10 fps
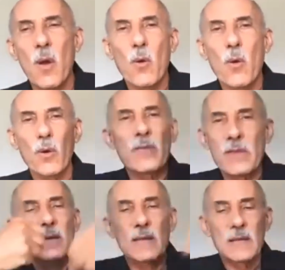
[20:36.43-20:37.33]
or in
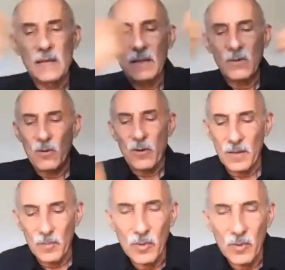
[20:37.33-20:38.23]
the
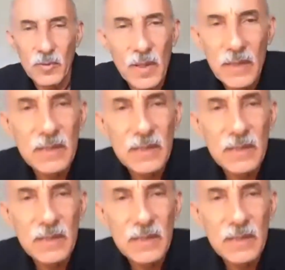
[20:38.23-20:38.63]
incredible